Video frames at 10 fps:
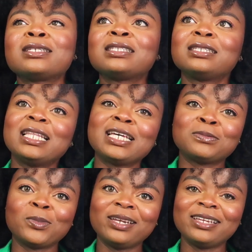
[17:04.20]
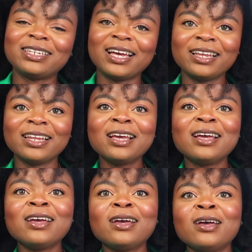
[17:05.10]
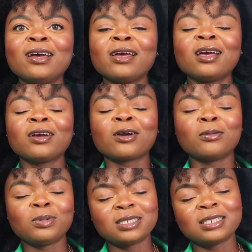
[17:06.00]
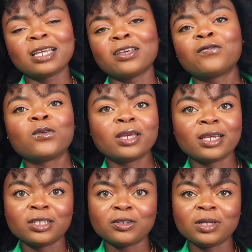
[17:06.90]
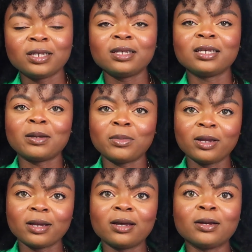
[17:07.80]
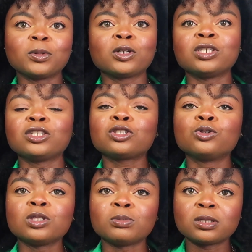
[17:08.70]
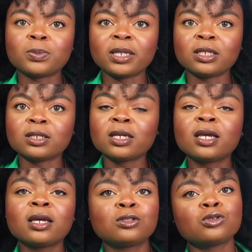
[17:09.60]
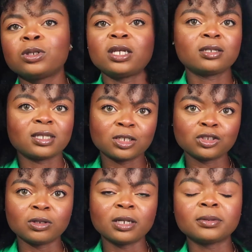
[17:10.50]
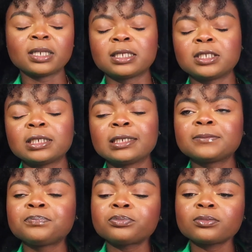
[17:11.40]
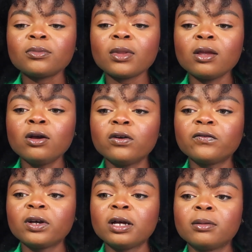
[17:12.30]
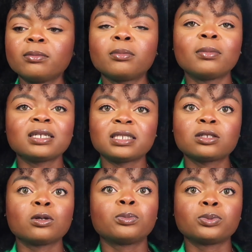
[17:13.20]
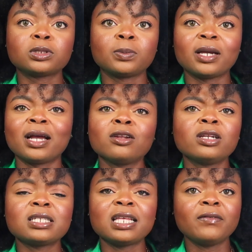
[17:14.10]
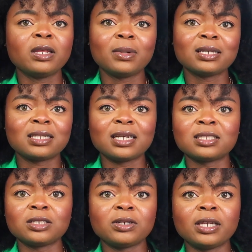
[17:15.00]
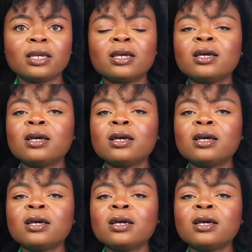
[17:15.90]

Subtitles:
it's less money than completing like a 4-year degree in America, because you're just going to be spending 2 years extra essentially of master's or post-bac. And honestly, having a master's degree